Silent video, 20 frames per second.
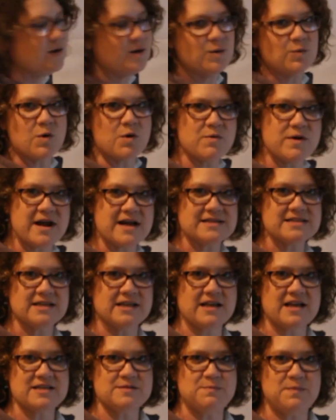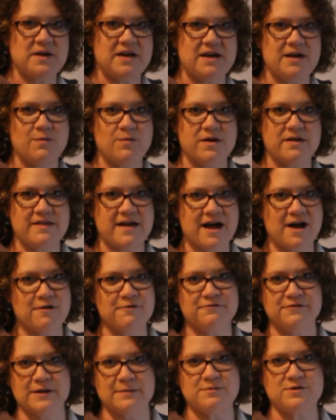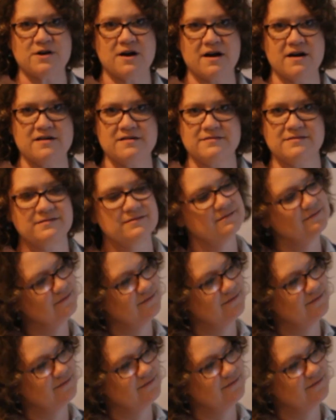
what would SLS be without flip chart?